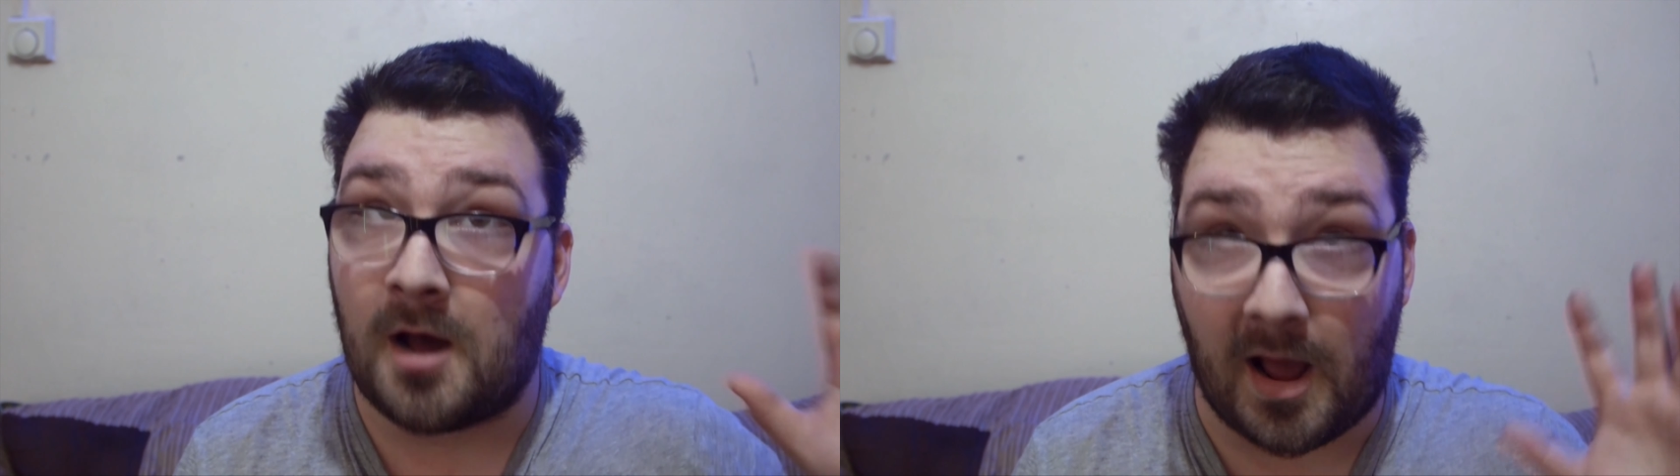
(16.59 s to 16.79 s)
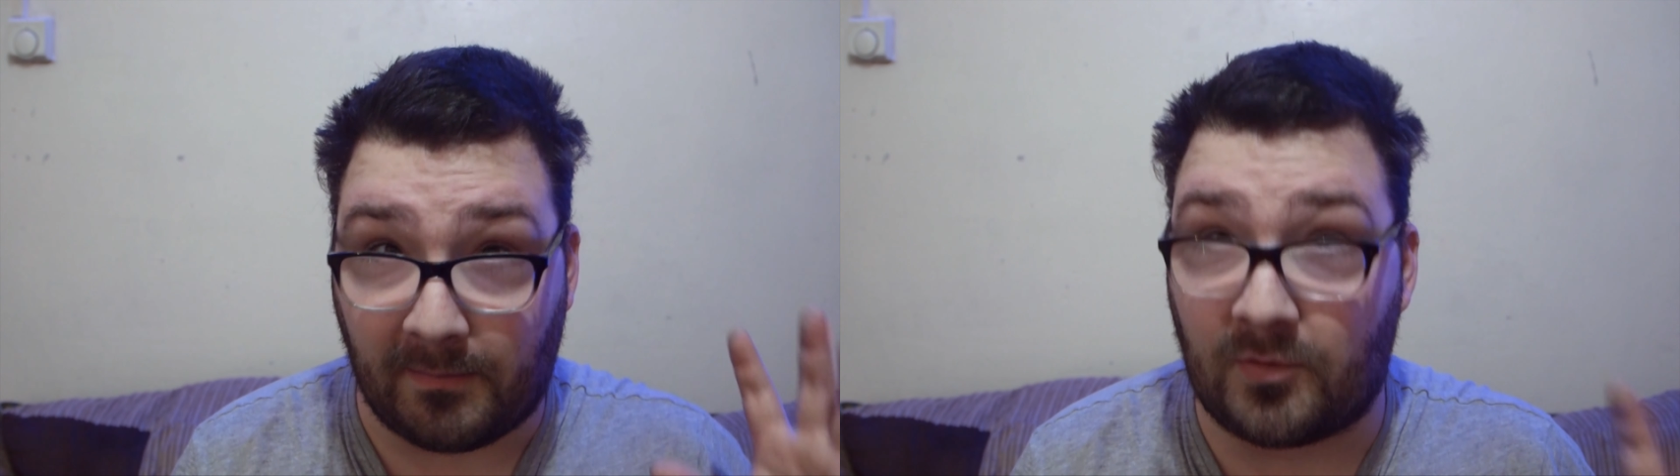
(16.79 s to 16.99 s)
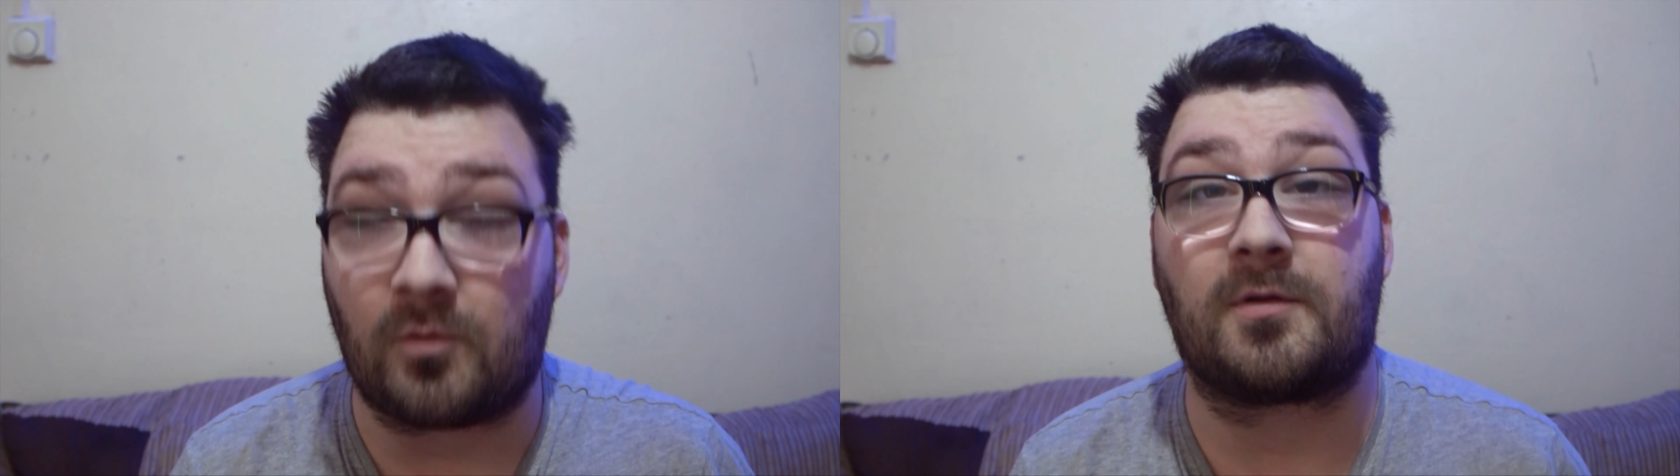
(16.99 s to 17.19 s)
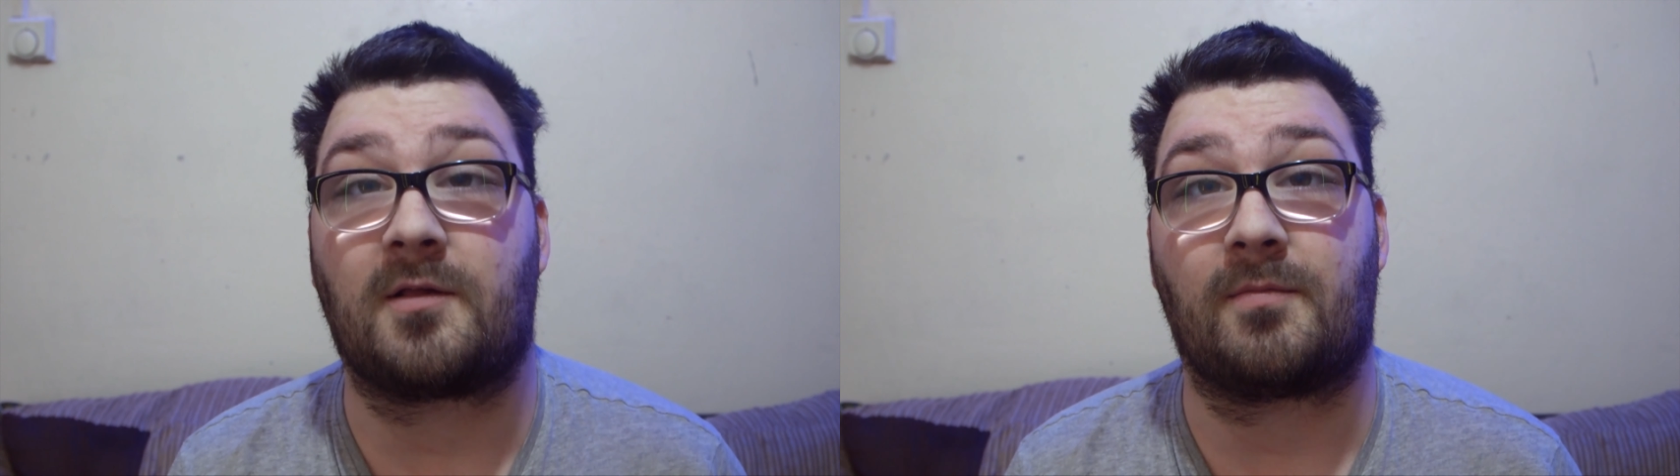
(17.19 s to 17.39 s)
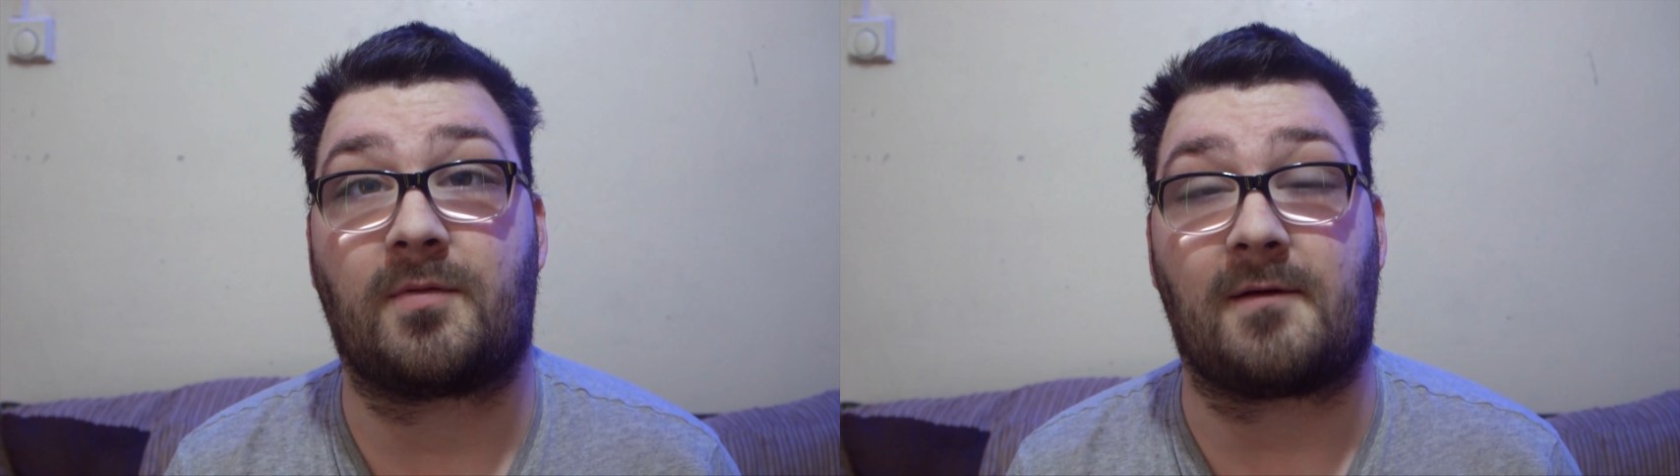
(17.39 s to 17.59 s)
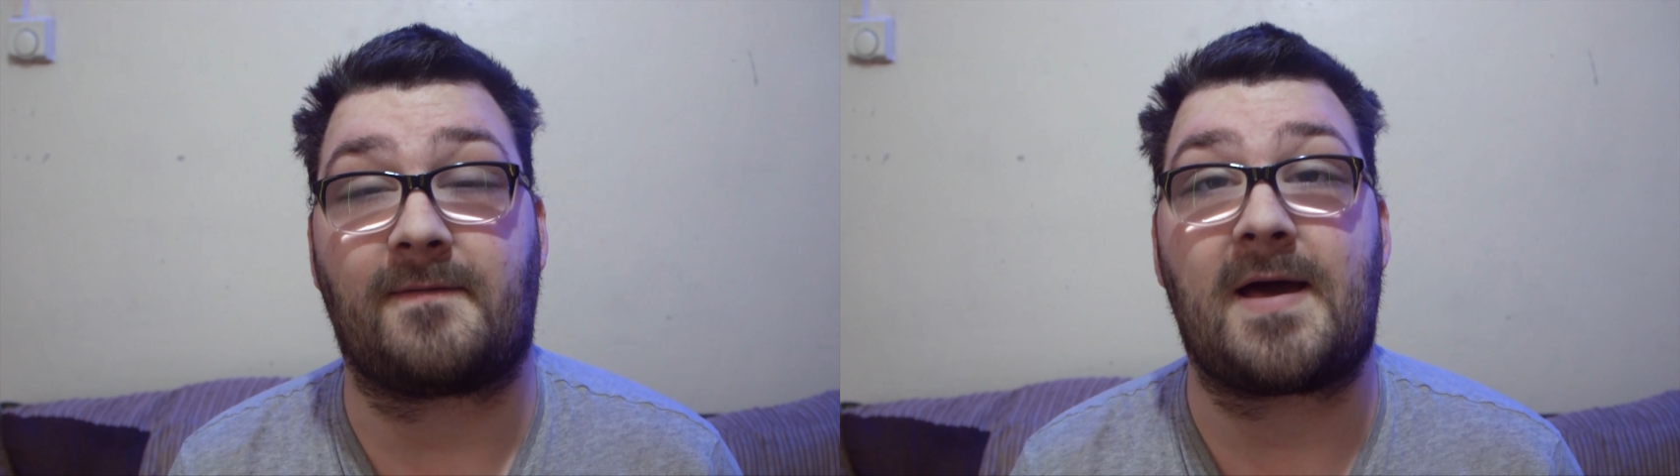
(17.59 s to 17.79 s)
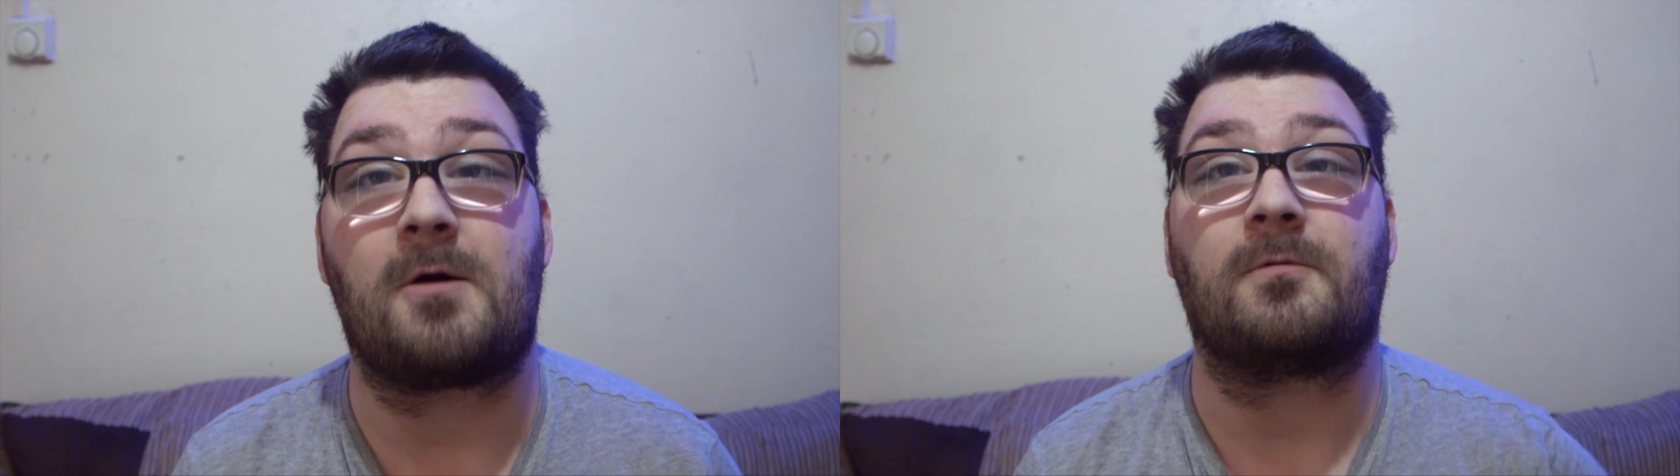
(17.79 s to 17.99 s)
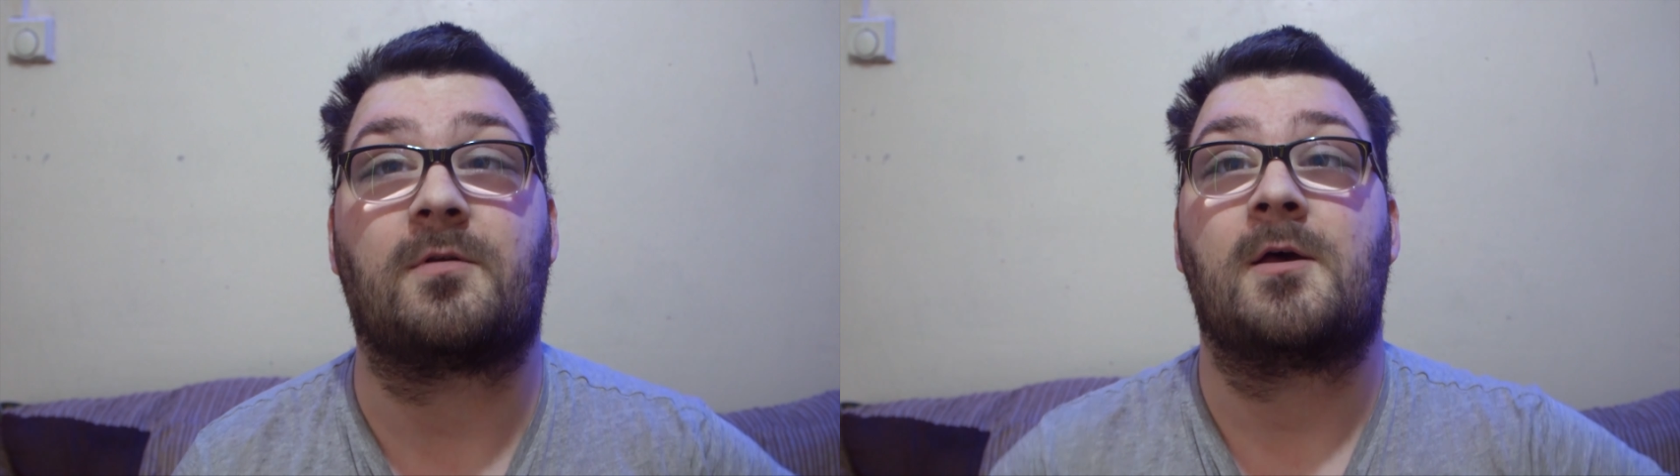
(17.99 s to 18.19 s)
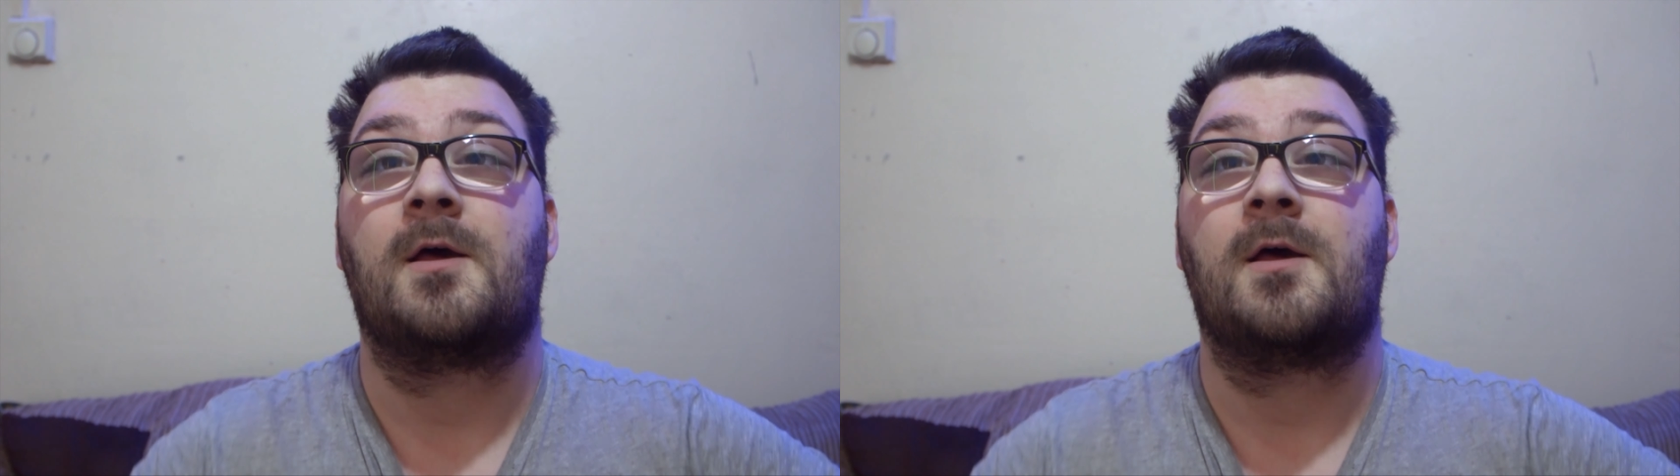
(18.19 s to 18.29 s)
I'm sorting some stuff out,